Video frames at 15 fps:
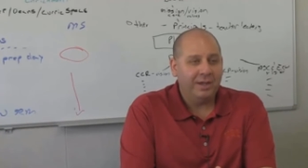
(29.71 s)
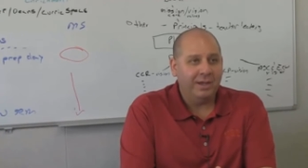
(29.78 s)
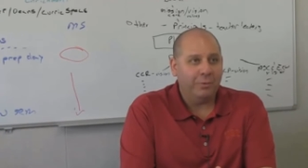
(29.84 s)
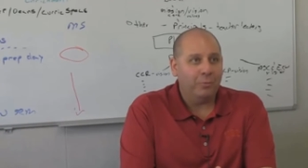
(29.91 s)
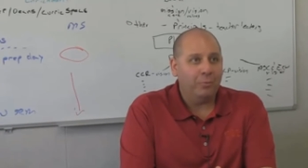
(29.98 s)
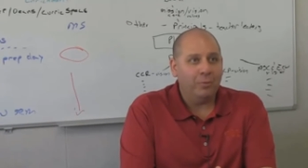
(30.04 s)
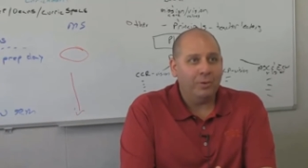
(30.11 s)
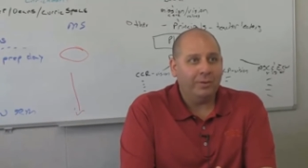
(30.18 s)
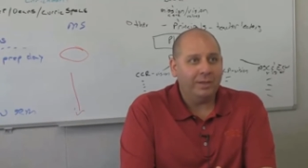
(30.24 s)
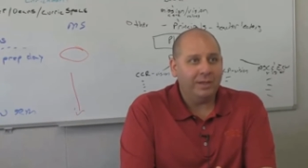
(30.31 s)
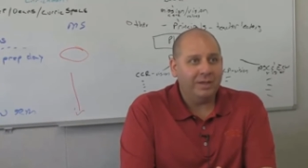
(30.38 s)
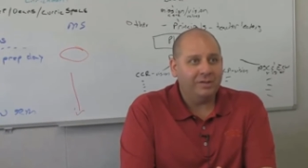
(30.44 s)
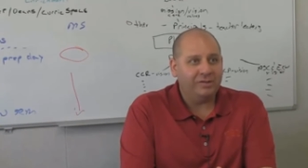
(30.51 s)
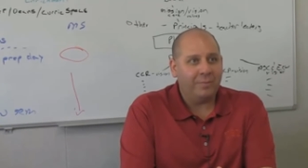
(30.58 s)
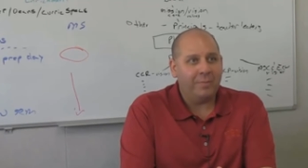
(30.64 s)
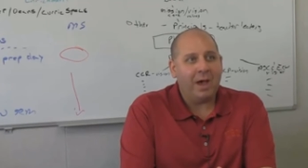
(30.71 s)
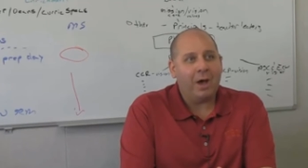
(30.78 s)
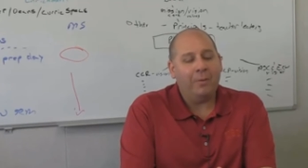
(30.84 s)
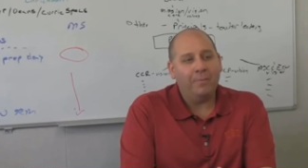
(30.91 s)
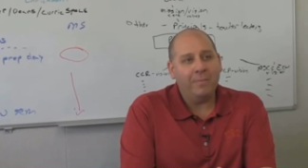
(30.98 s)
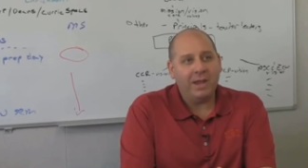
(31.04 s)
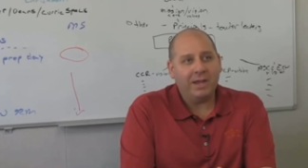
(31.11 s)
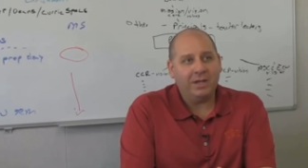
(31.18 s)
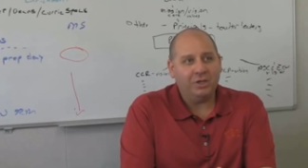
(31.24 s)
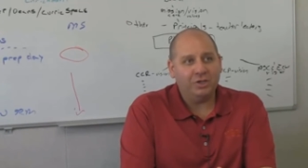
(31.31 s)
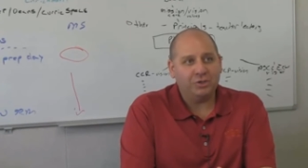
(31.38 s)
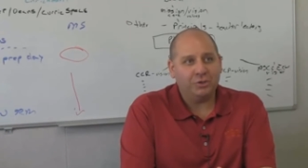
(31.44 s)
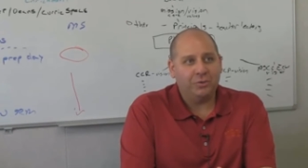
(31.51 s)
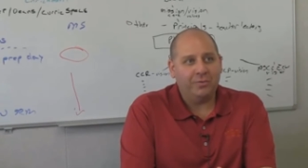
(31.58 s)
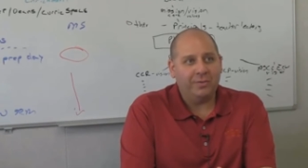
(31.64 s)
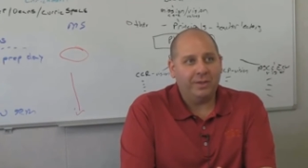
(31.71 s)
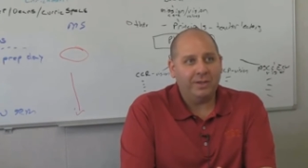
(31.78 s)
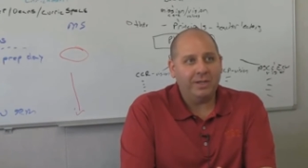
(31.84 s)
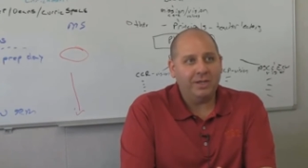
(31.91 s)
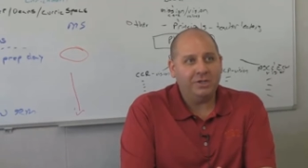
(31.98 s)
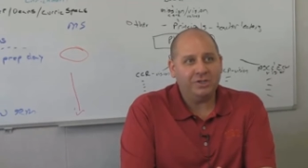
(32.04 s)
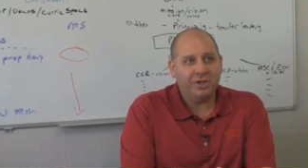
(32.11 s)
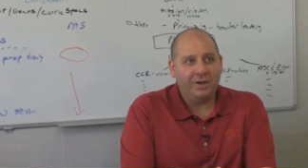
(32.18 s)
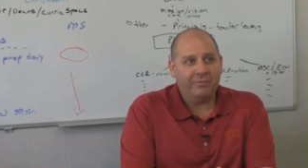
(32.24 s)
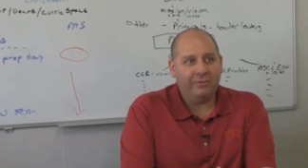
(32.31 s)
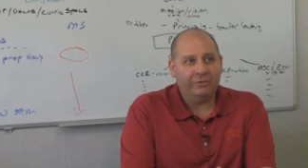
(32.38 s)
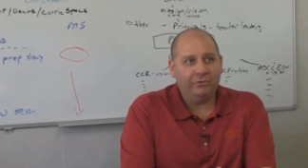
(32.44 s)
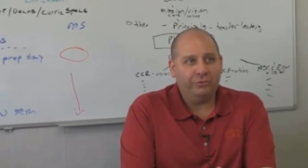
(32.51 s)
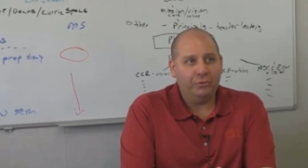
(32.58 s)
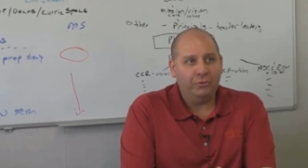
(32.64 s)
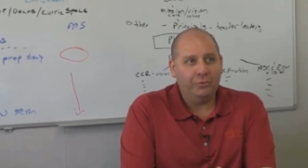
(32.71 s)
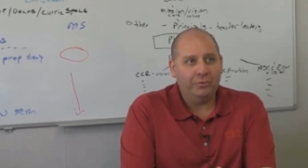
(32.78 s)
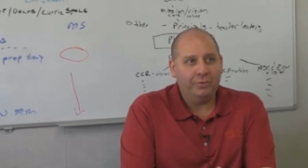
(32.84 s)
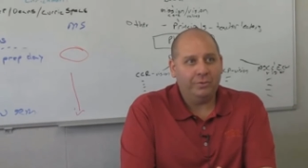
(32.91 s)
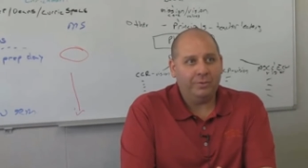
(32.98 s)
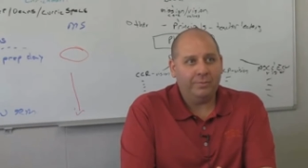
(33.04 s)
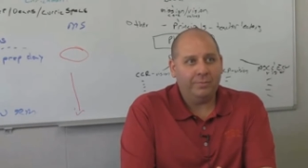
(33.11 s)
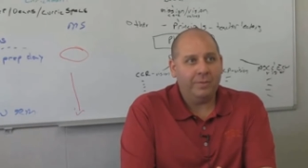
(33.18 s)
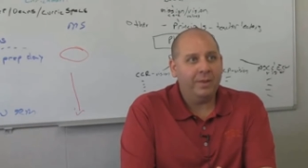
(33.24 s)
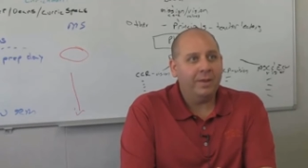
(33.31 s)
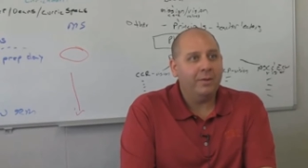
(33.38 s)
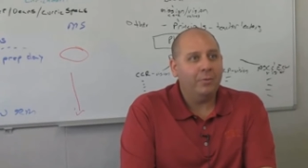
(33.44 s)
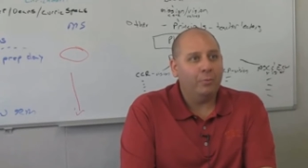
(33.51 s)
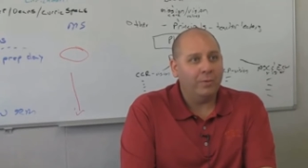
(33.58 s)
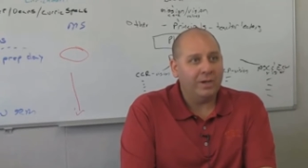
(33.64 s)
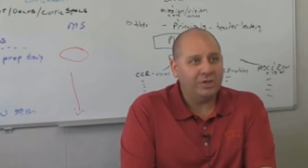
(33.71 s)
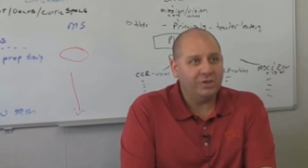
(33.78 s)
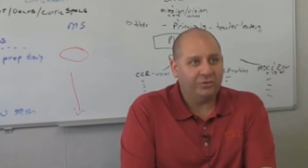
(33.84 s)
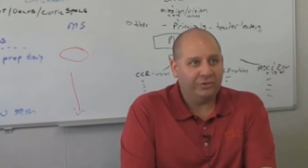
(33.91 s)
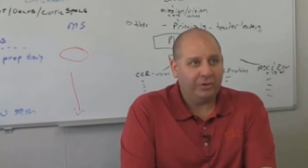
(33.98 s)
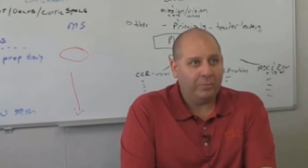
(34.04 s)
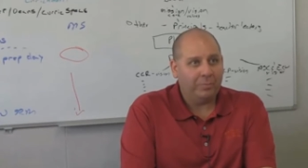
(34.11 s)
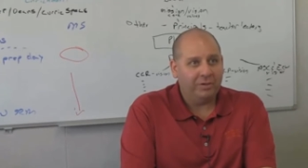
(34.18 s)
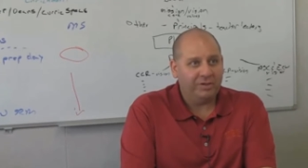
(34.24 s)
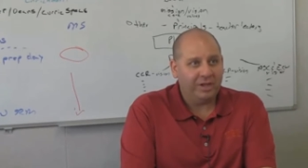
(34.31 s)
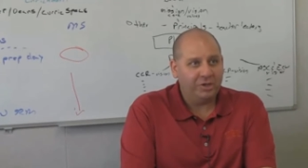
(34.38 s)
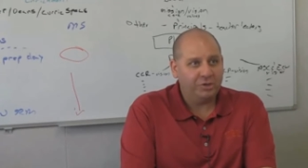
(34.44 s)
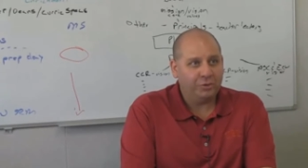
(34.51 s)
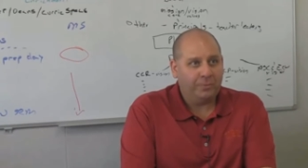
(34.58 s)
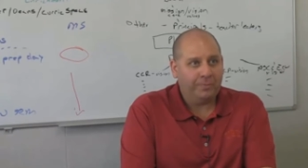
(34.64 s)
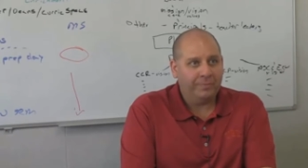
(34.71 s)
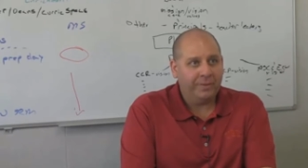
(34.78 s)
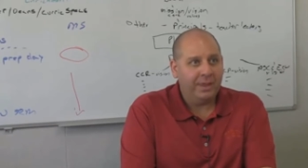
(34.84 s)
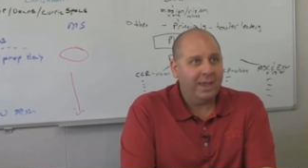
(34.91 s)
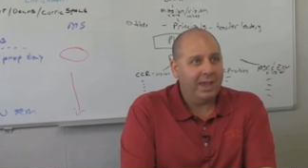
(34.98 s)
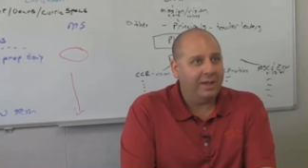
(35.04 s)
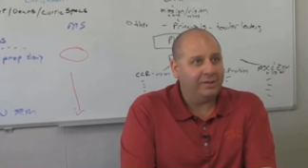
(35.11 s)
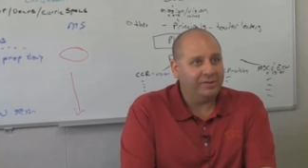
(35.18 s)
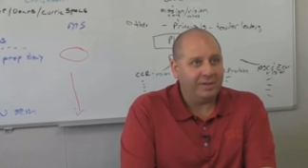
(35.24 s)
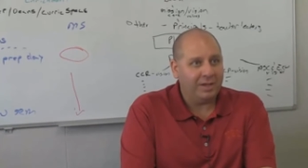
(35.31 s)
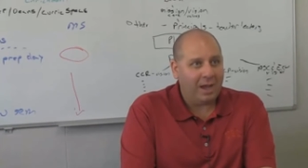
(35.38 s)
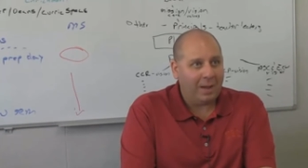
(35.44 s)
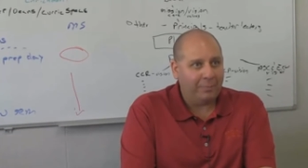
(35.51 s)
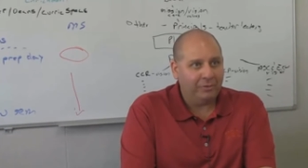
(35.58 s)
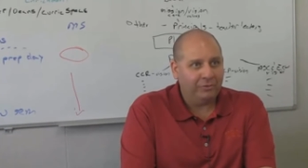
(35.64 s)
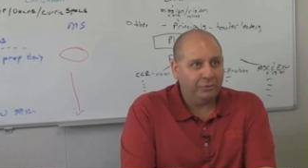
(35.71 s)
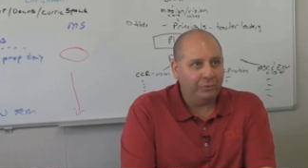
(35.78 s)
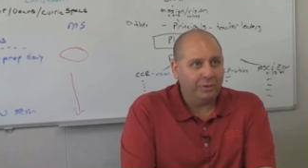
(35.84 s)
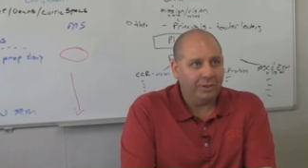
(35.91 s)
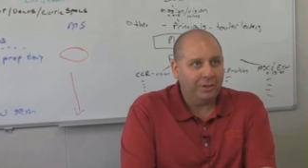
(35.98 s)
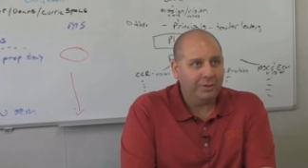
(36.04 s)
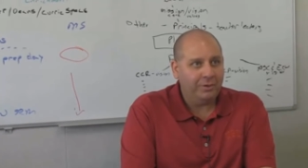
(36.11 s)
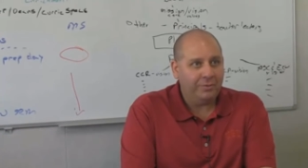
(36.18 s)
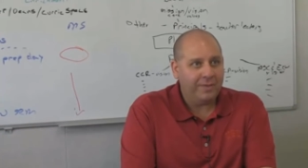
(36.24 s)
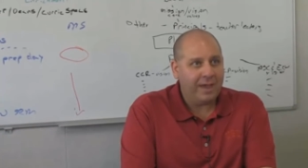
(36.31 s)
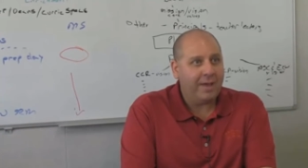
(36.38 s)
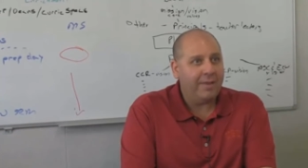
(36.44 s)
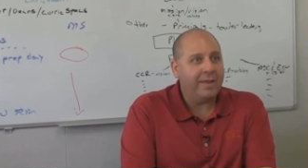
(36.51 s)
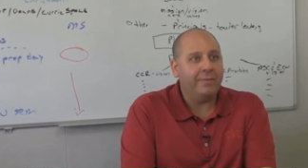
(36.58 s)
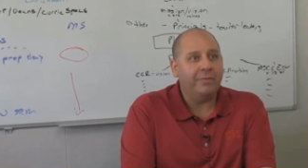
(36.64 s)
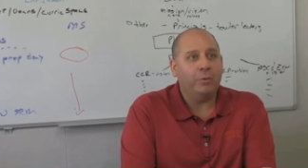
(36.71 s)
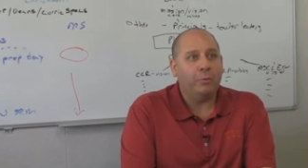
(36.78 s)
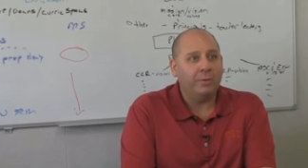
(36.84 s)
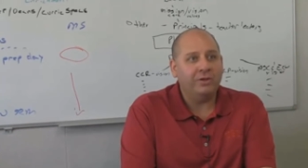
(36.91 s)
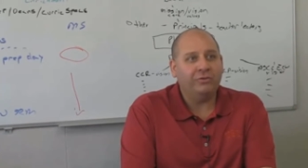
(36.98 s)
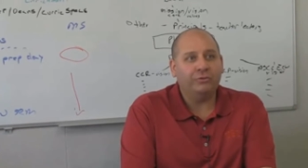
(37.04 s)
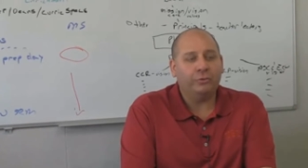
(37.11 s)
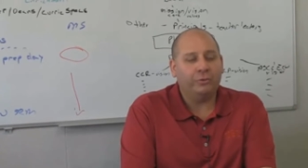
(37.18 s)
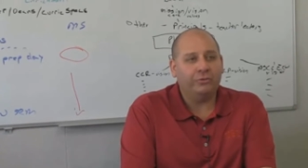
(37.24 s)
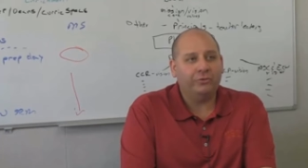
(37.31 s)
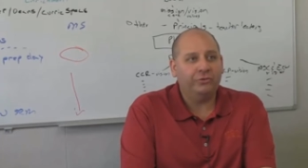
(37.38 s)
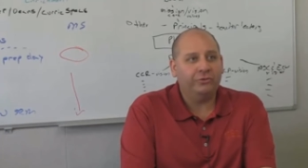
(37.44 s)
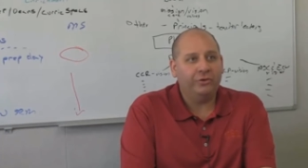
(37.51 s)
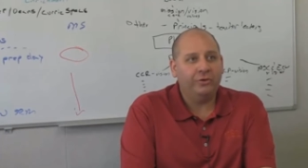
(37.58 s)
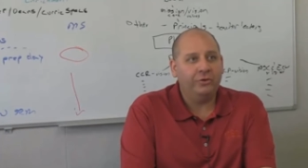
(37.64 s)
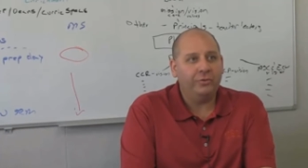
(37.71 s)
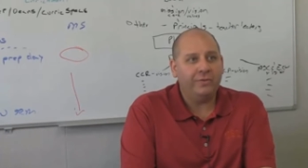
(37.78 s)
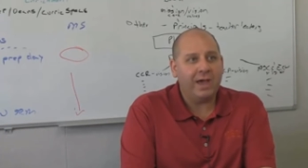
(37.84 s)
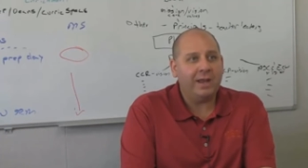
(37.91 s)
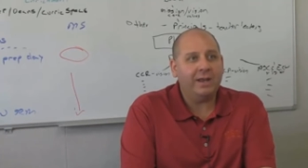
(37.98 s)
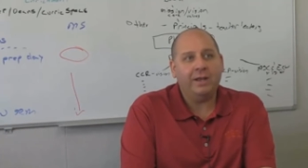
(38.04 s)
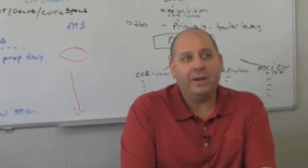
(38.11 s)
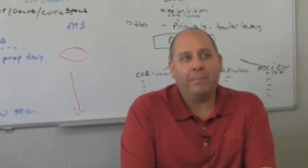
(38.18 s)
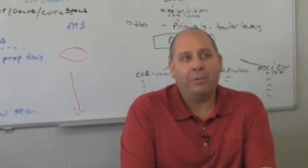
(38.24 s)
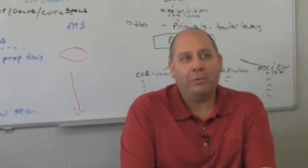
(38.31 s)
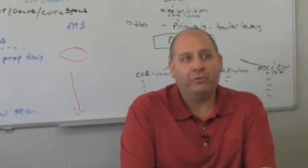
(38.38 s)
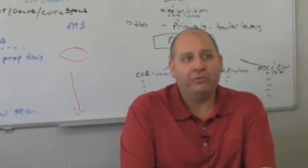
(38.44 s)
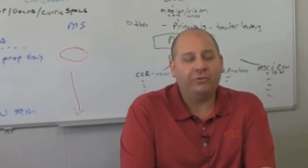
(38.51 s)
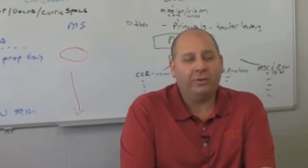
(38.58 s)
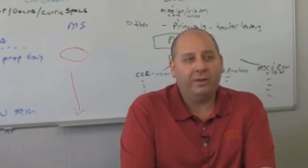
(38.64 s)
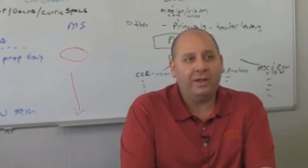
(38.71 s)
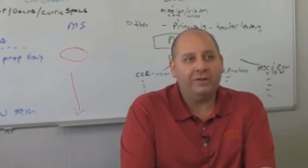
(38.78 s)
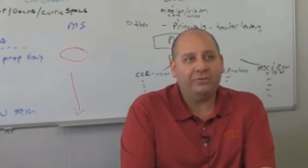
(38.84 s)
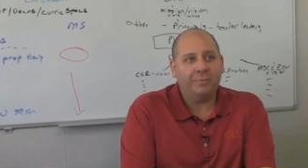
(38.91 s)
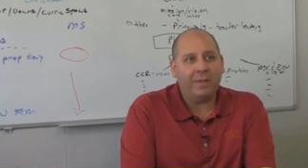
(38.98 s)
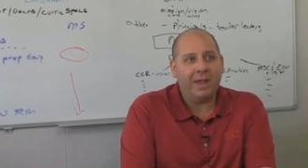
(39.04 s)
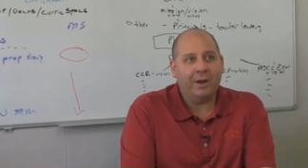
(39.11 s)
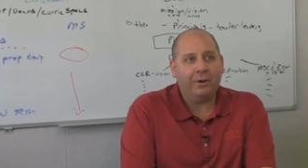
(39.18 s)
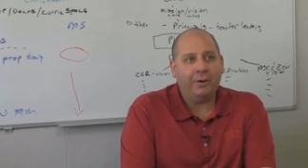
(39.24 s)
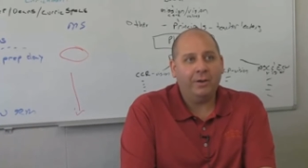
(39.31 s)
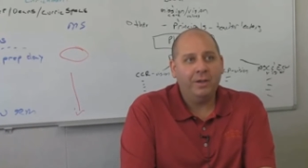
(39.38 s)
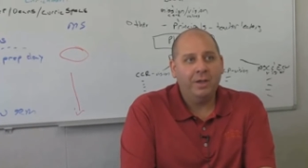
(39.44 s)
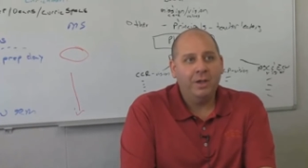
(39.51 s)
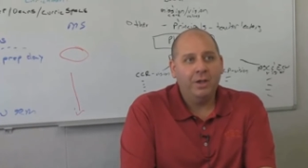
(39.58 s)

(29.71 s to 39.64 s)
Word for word: It really is about making sure that each and every student reaches their potential, has the opportunity to do that, and the resources to do that in a personalized manner.